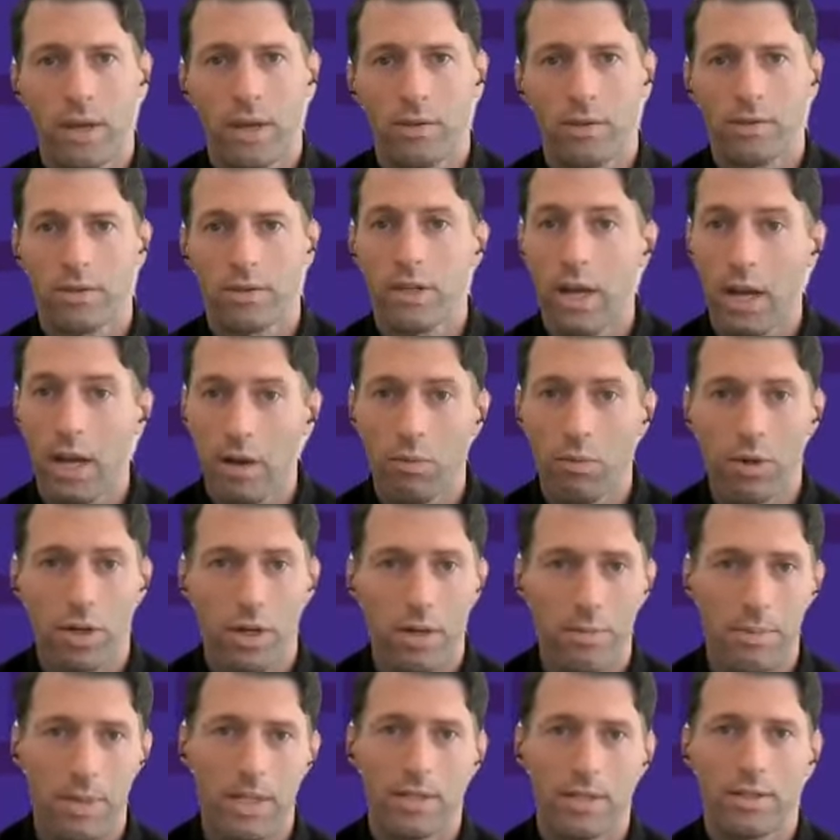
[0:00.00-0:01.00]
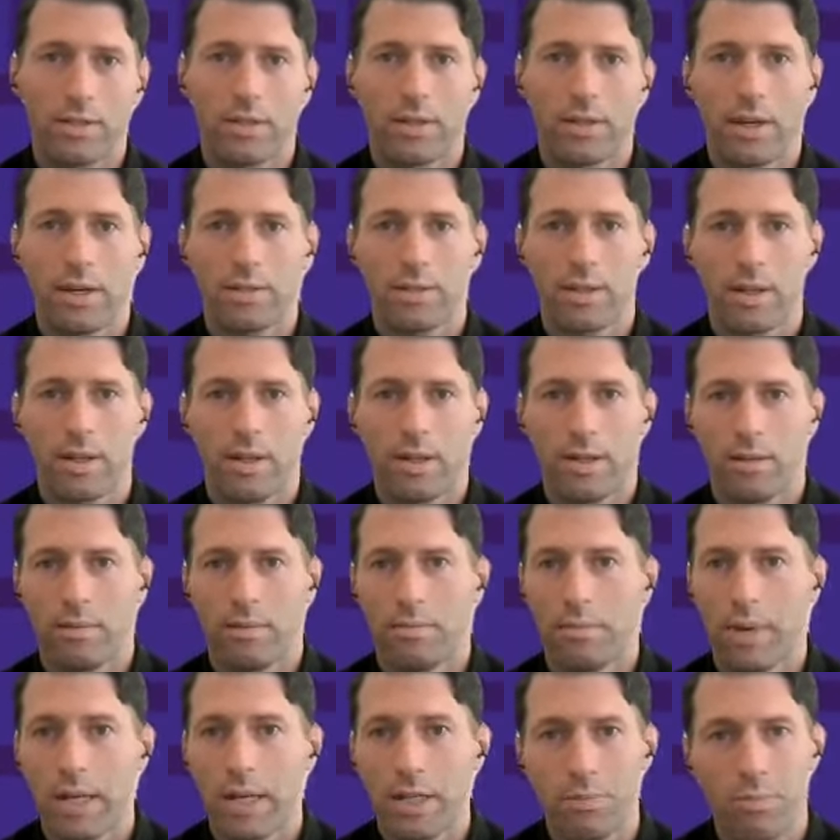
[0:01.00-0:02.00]
Now, today we're going to be
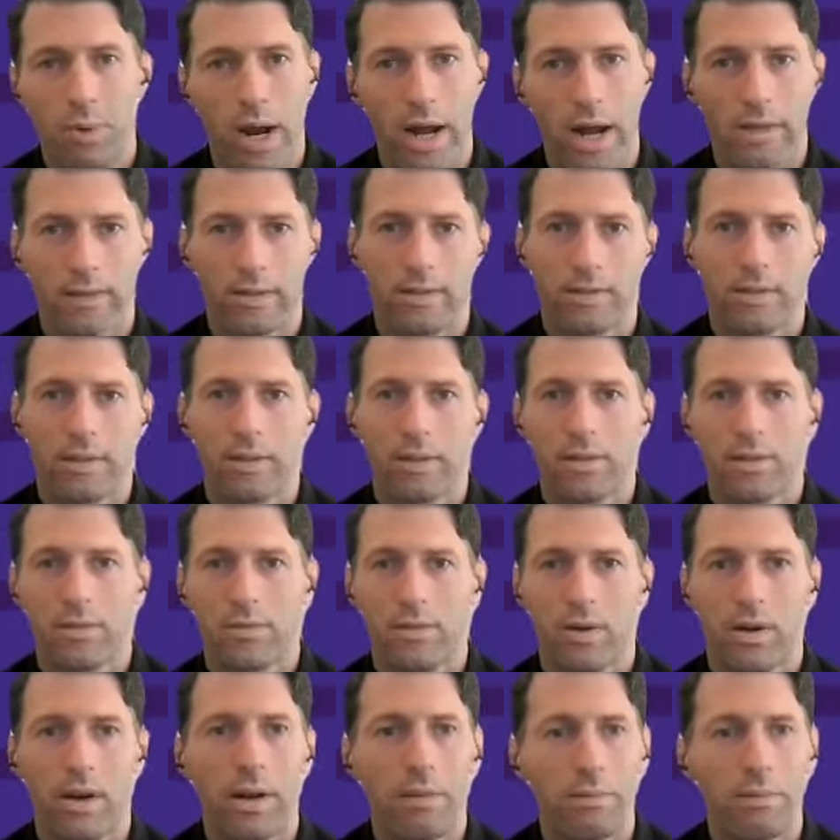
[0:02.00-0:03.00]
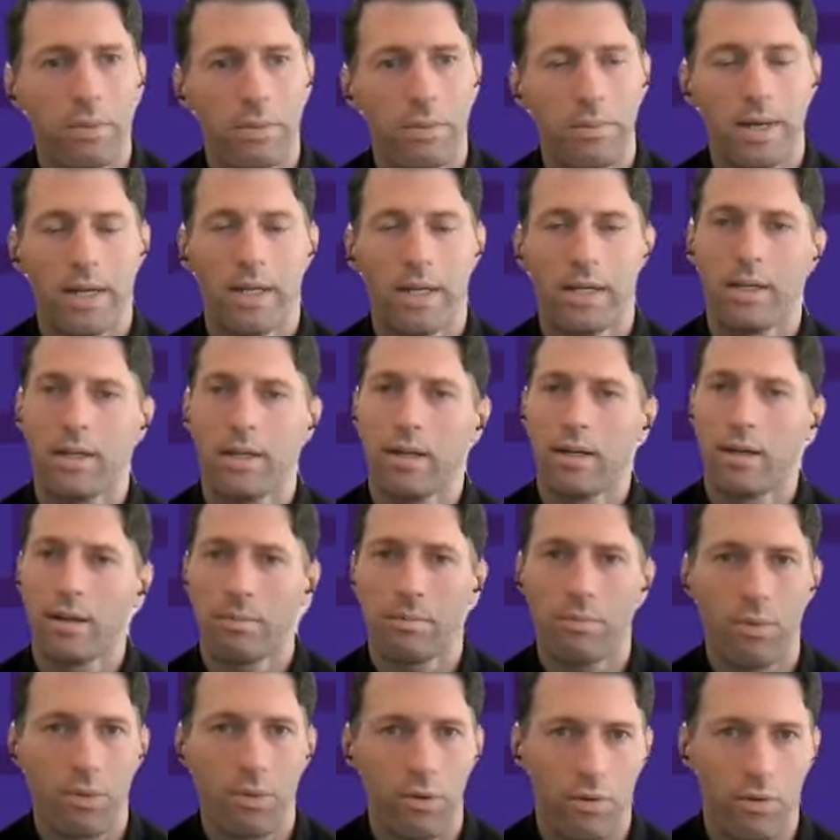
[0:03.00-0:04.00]
discussing best practices for implementing and
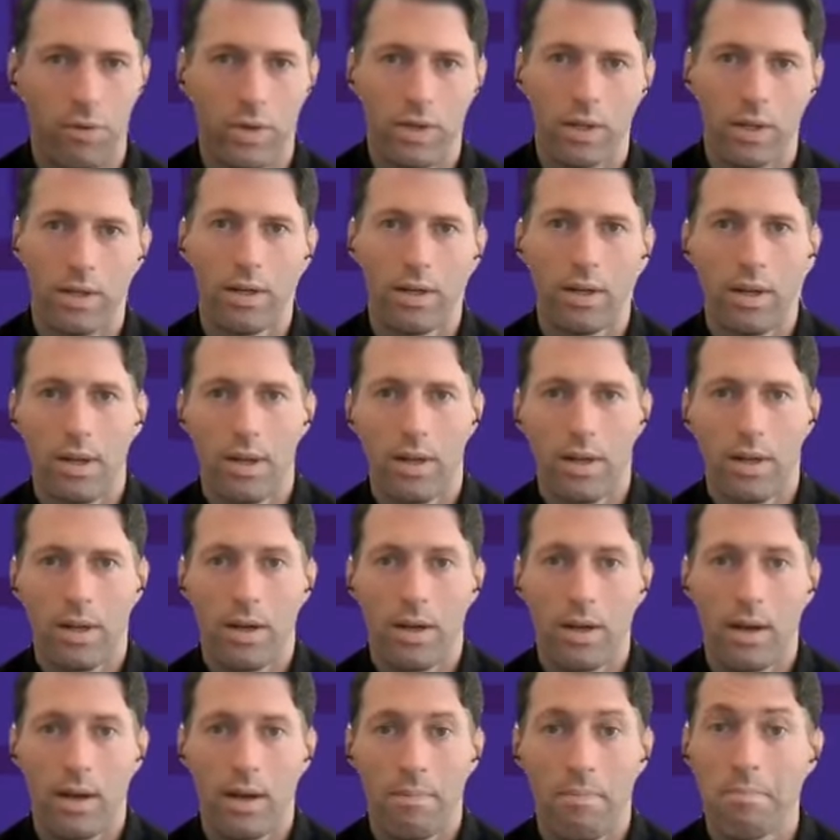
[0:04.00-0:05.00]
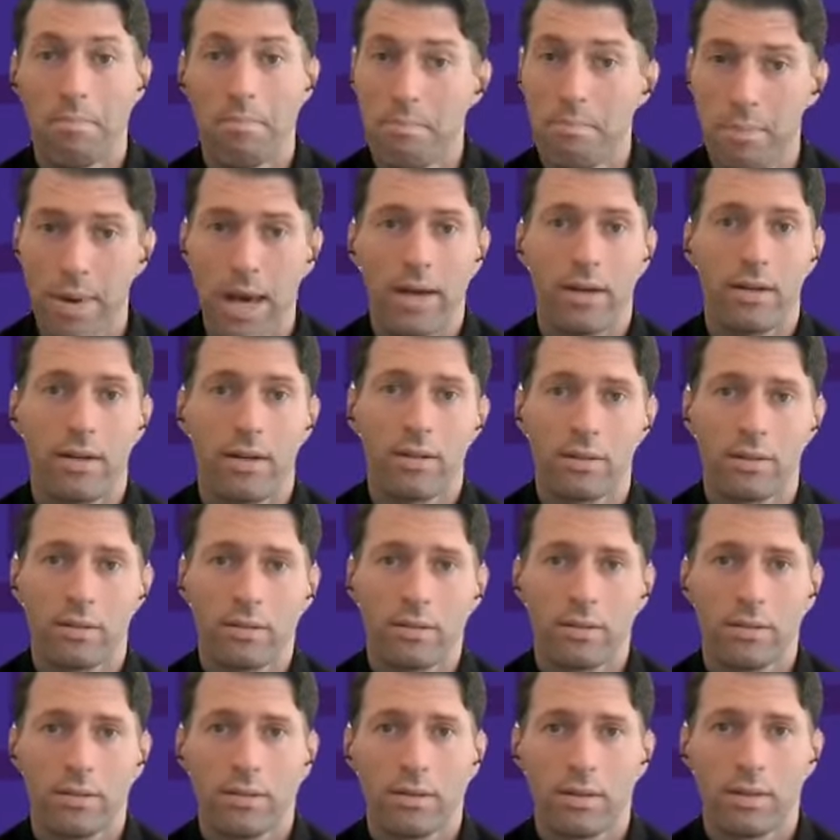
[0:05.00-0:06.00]
improving better
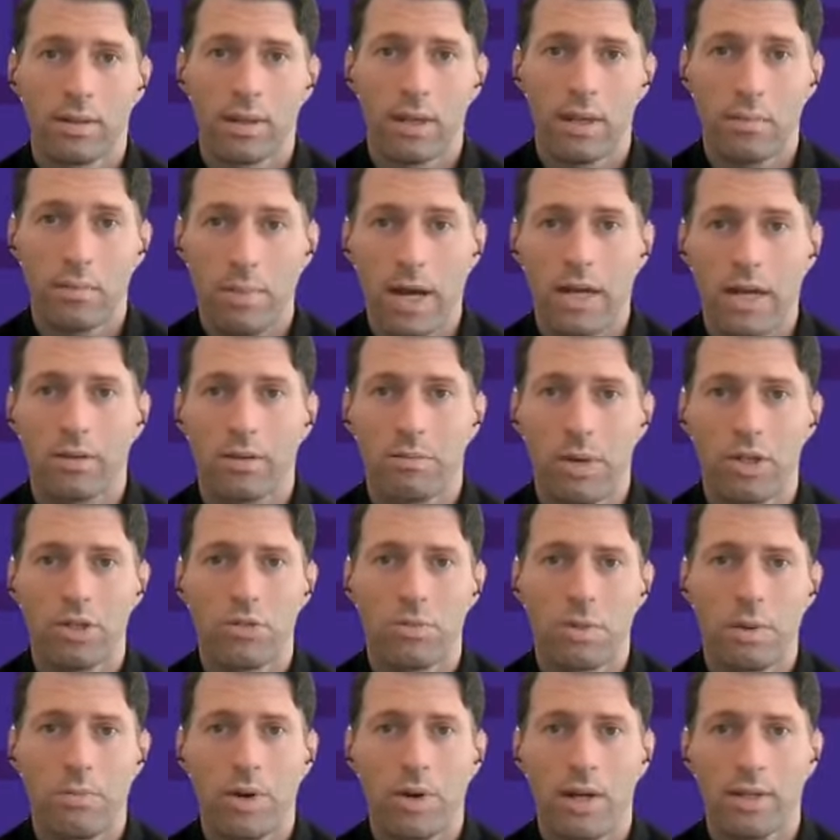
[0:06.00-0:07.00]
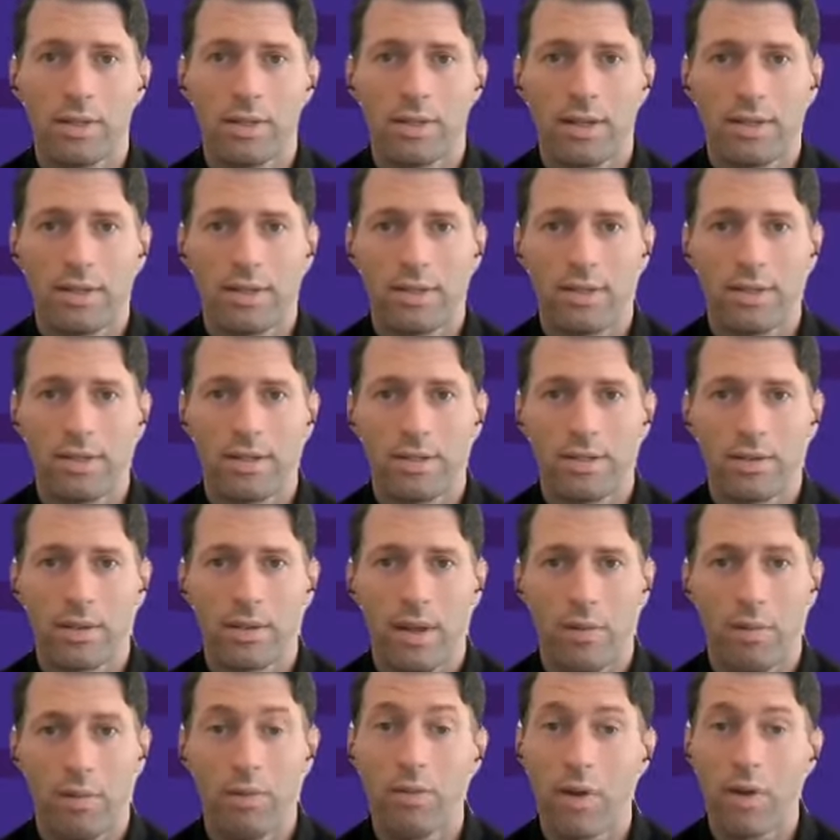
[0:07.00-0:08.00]
impact measurement processes.
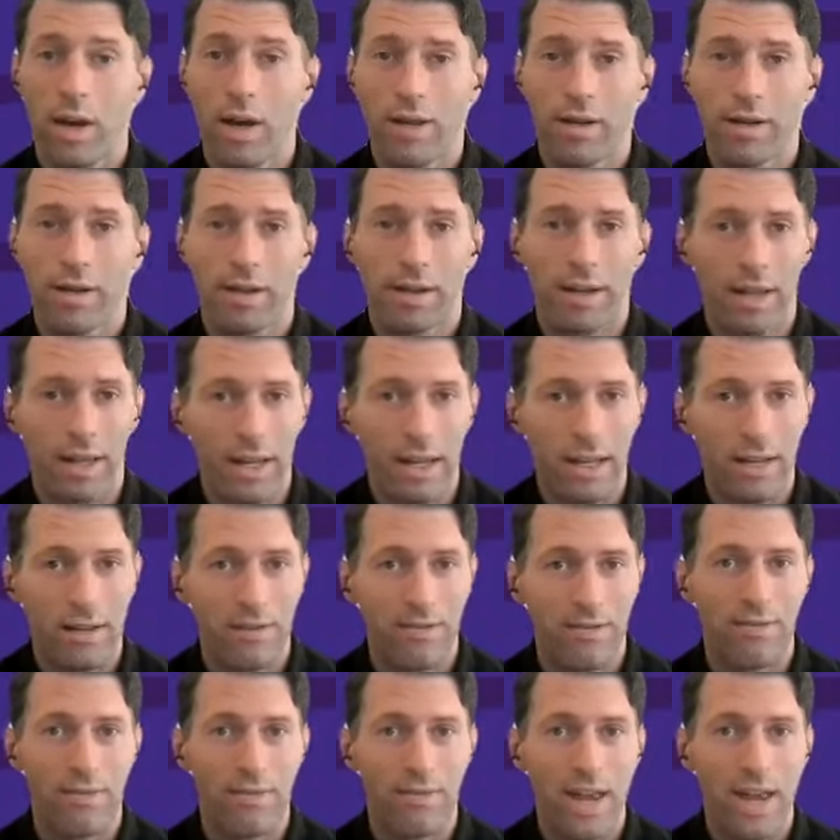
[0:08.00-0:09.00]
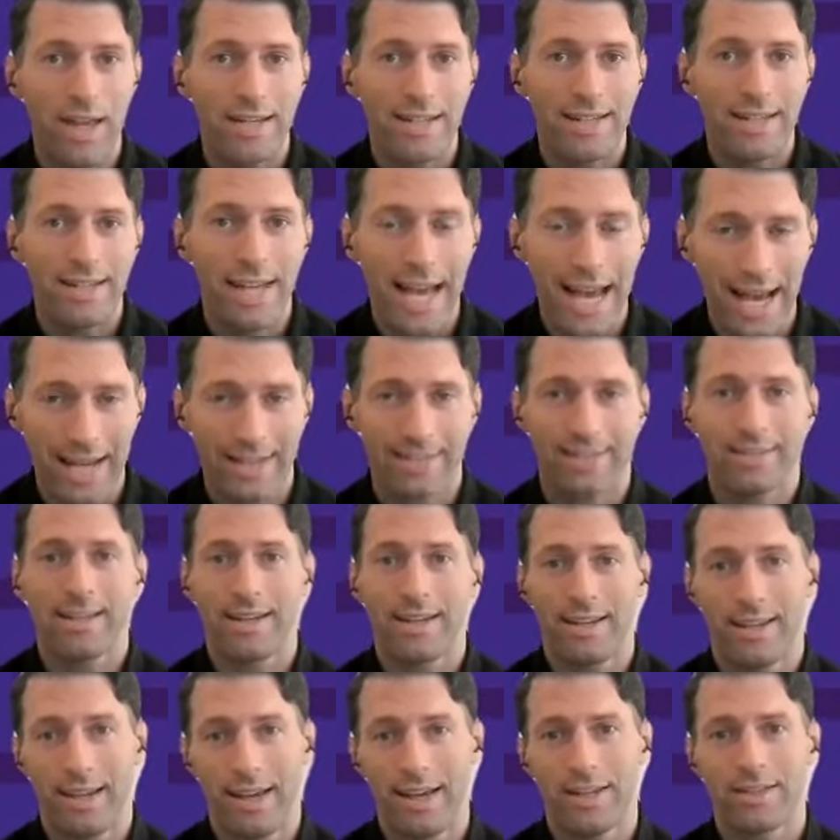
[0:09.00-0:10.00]
And we've got a
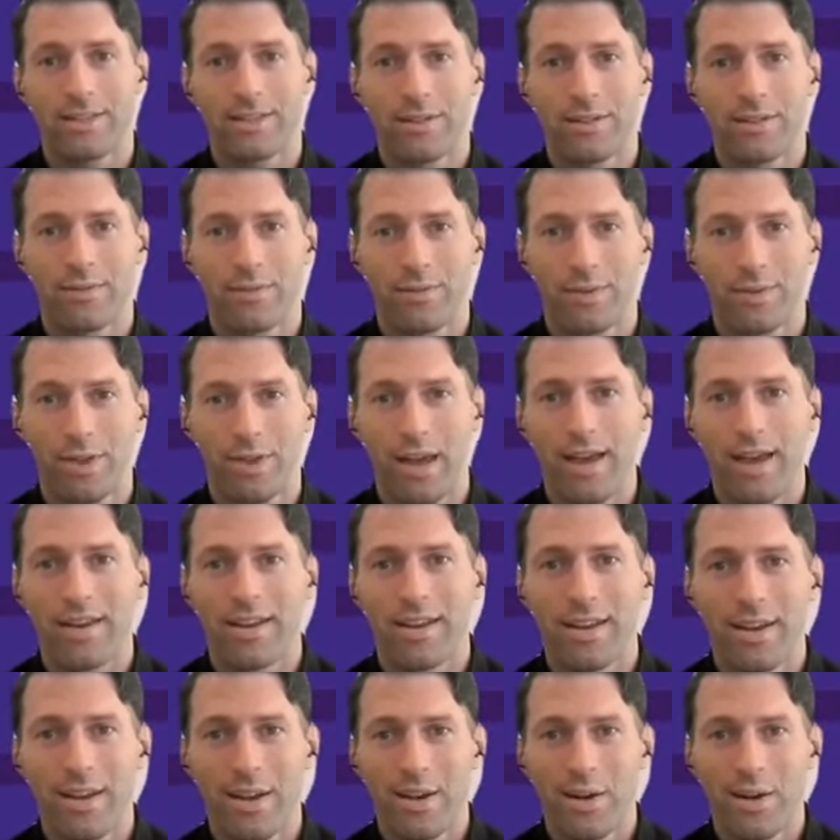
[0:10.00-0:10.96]
fantastic guest for that.